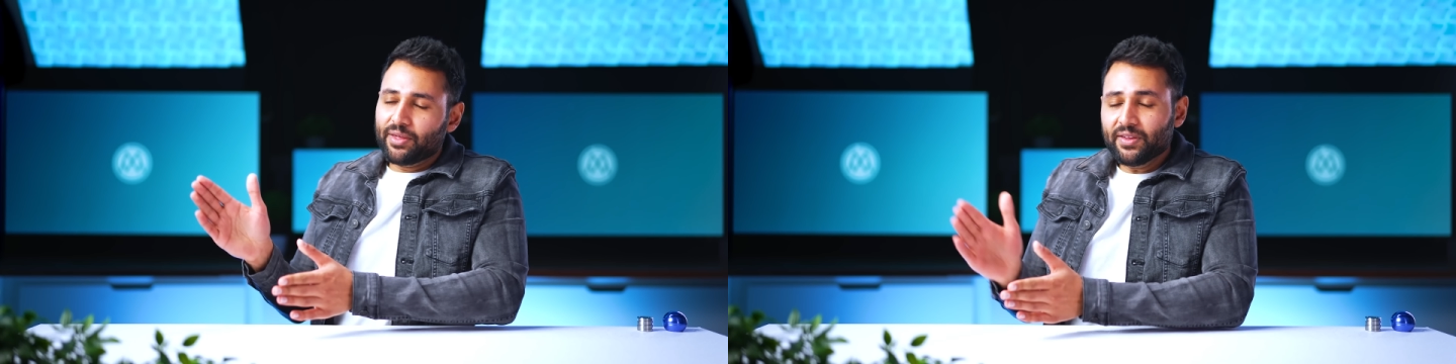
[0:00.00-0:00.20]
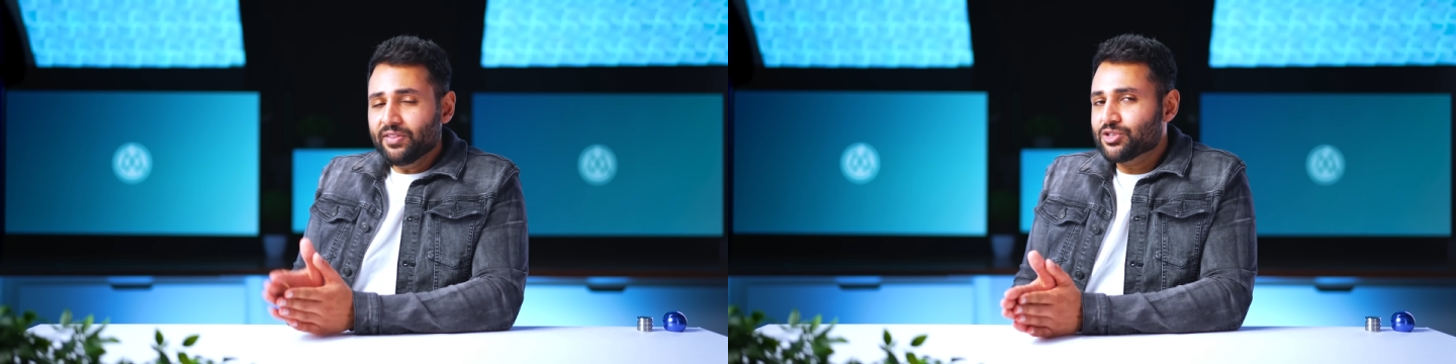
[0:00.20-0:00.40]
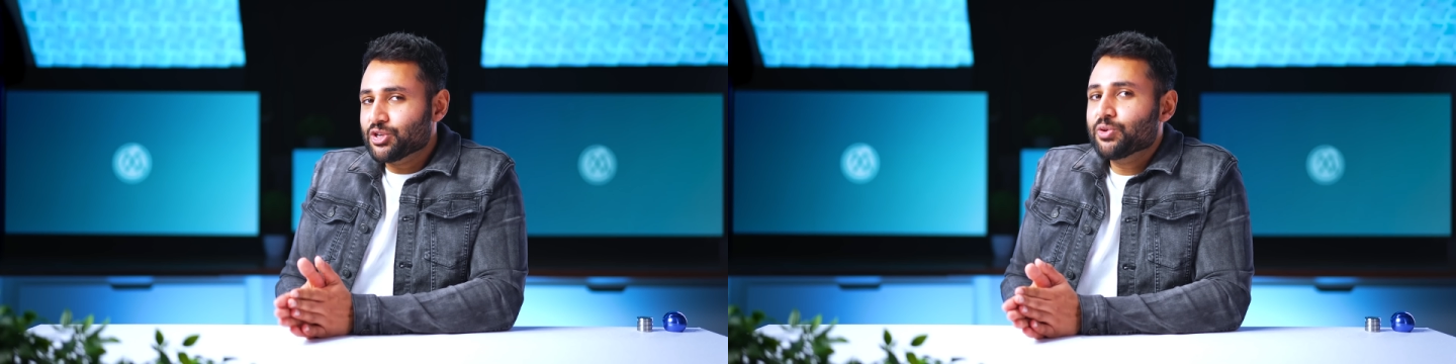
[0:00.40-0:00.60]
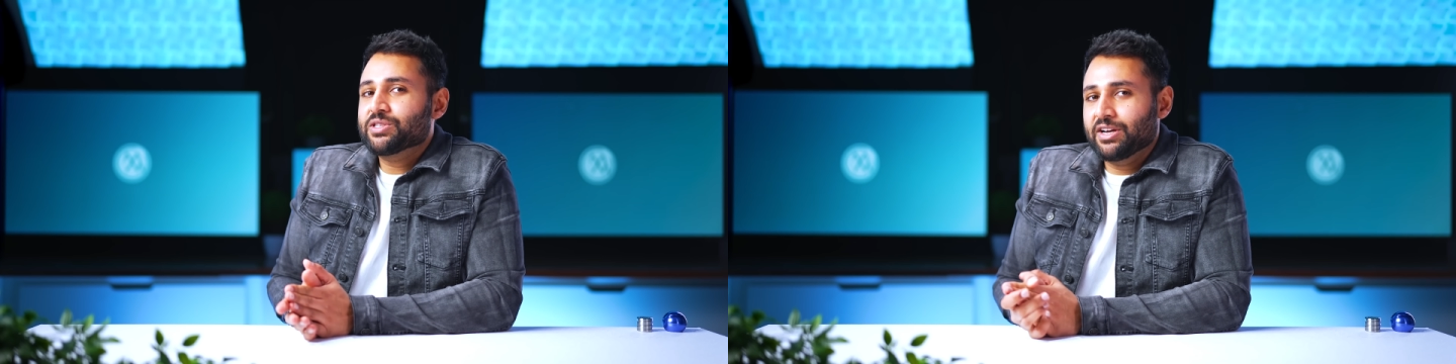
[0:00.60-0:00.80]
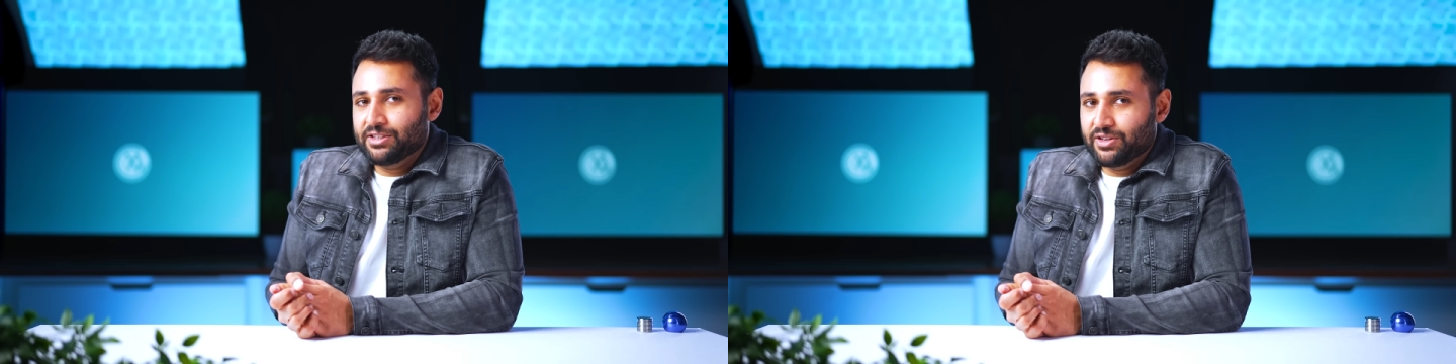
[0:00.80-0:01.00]
I think there's two
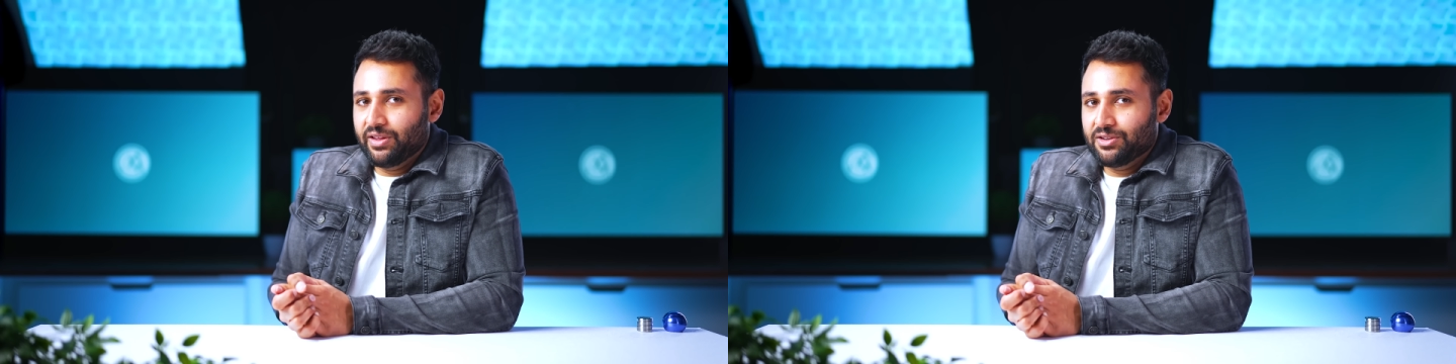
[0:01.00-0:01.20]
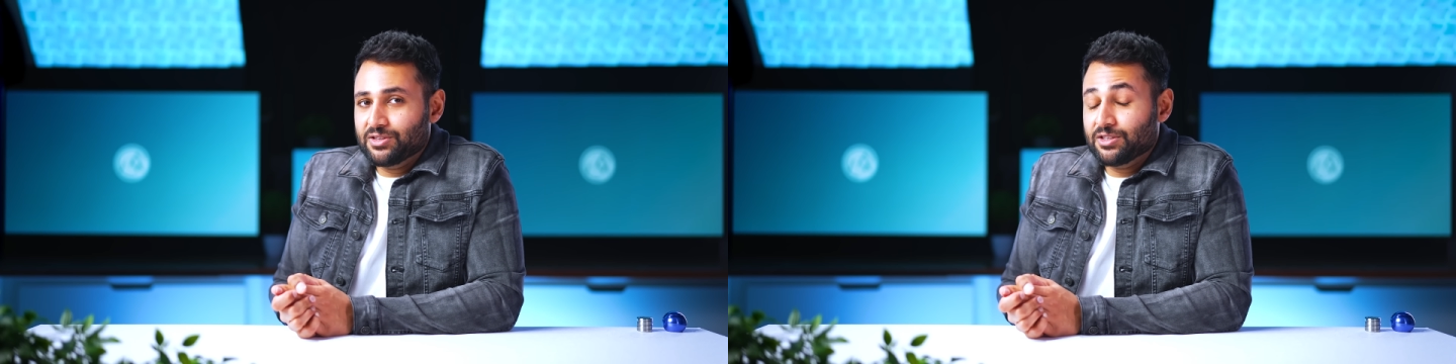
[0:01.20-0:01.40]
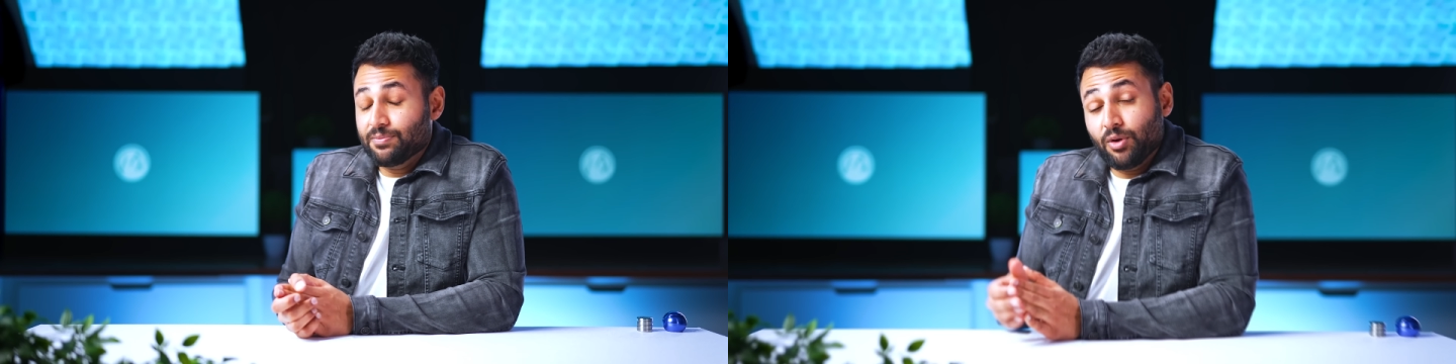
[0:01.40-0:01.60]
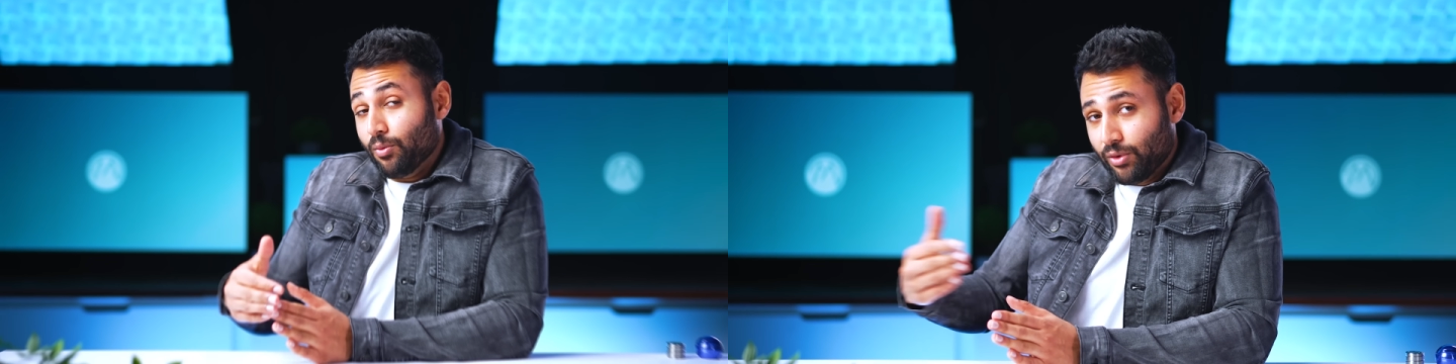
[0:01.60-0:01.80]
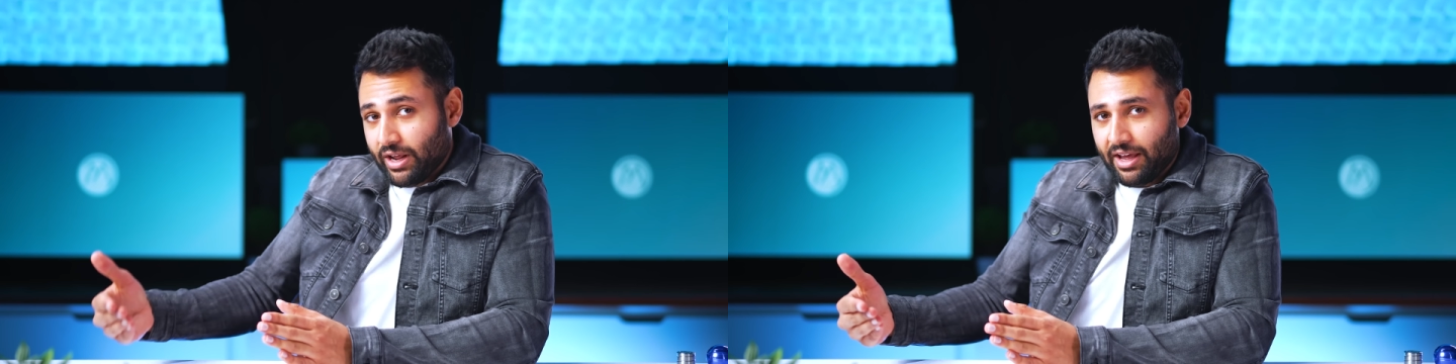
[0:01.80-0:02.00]
sides to this. On
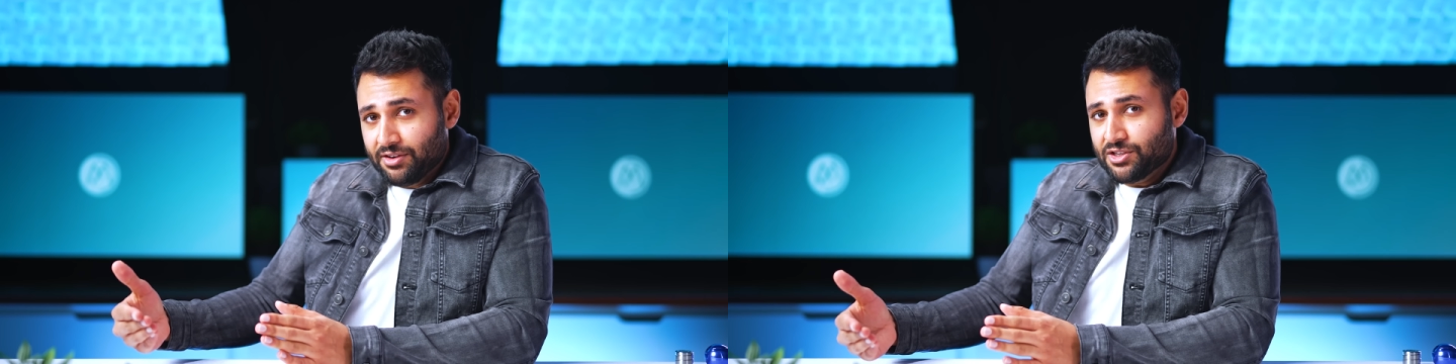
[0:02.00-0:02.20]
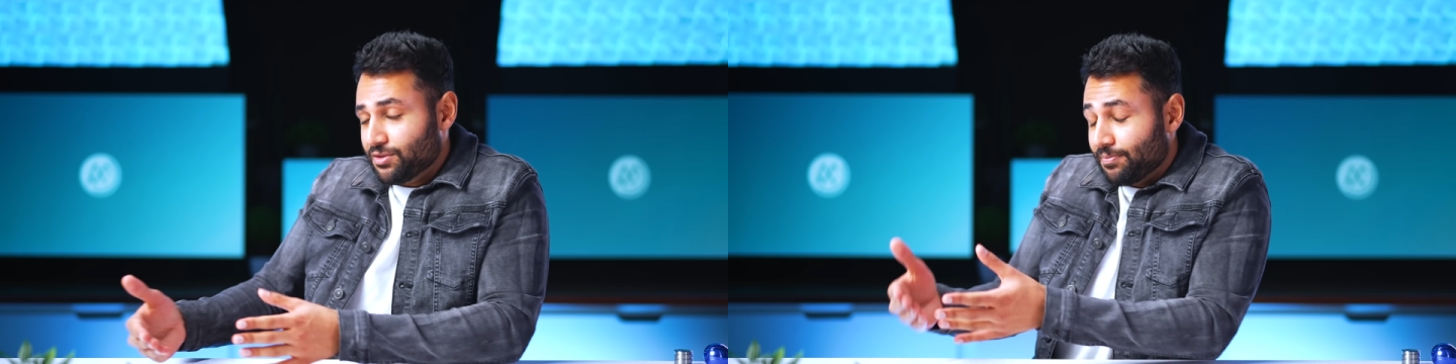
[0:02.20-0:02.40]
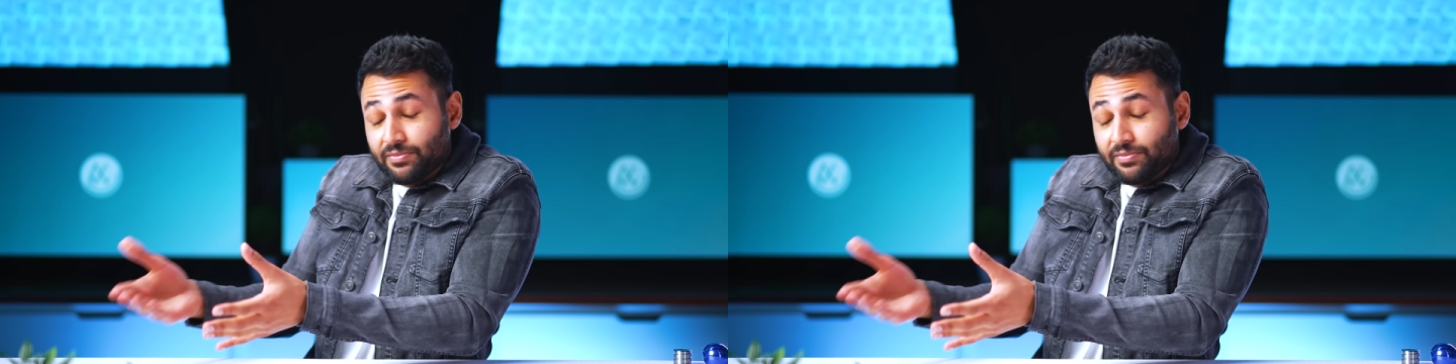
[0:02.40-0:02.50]
one hand,